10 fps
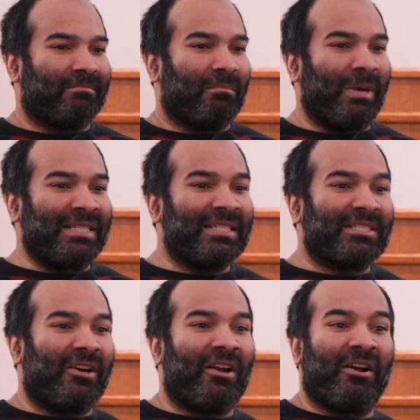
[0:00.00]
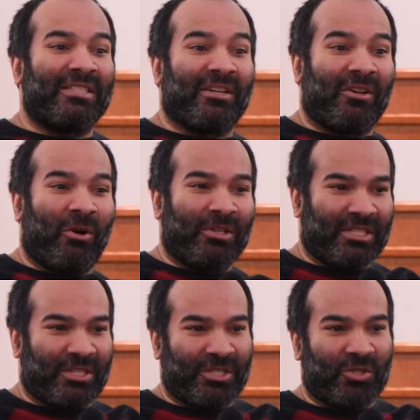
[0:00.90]
my sister had already started going to the
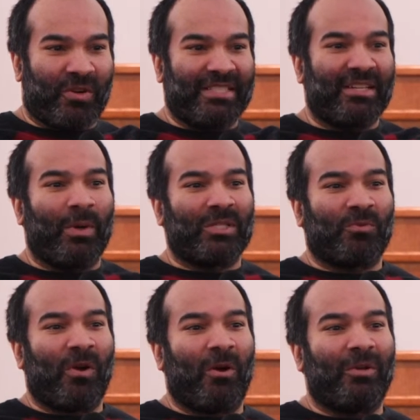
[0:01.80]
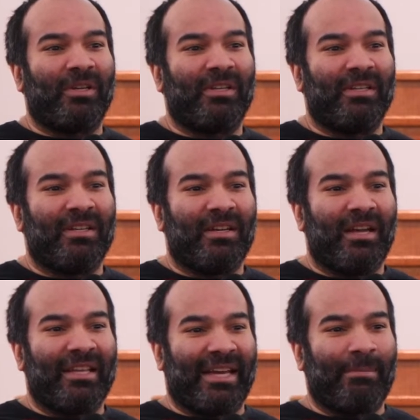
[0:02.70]
Church of Christ at Wetzel Road
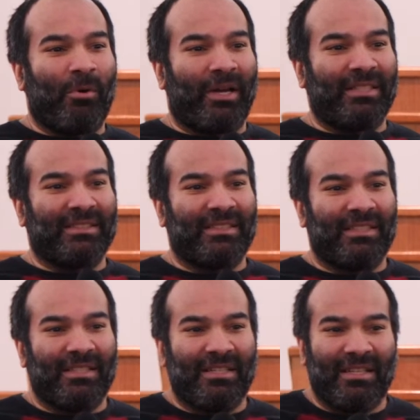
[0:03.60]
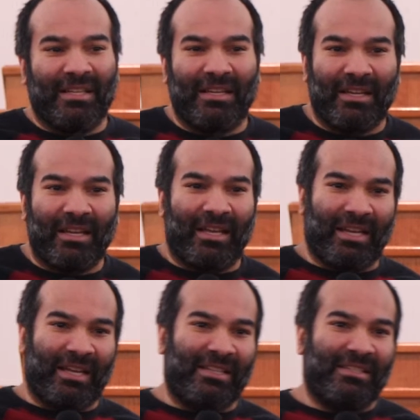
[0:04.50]
at that point.
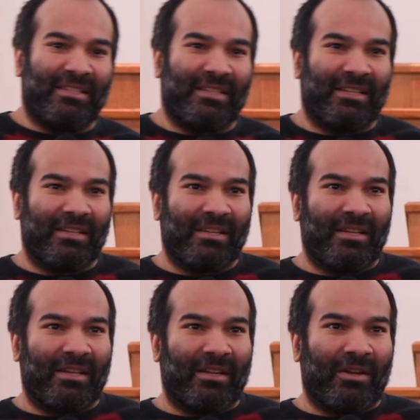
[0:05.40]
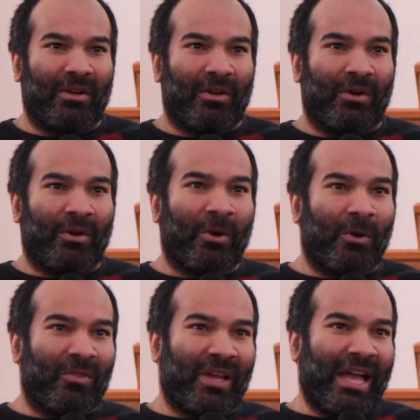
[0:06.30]
And
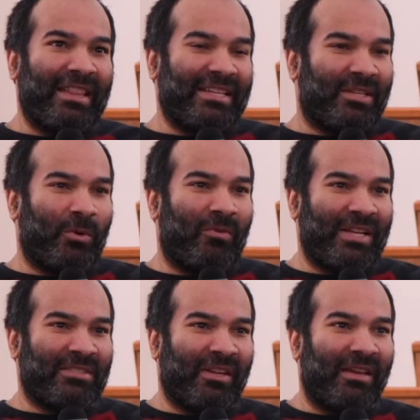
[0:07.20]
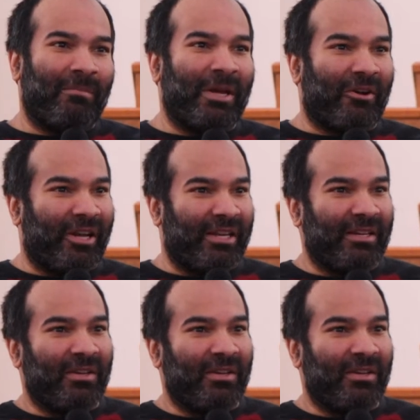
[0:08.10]
her and the guy that she would eventually marry